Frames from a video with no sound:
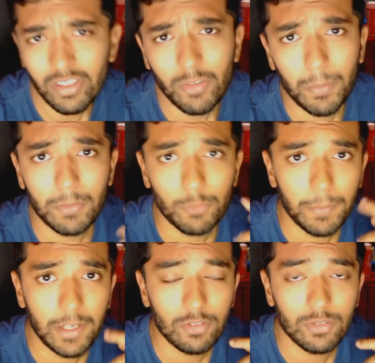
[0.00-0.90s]
just give up
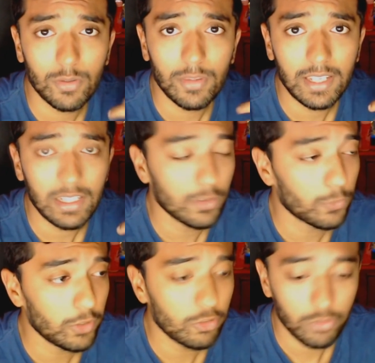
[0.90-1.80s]
information so they can either
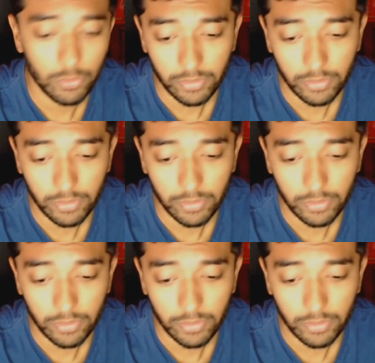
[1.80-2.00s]
phish you,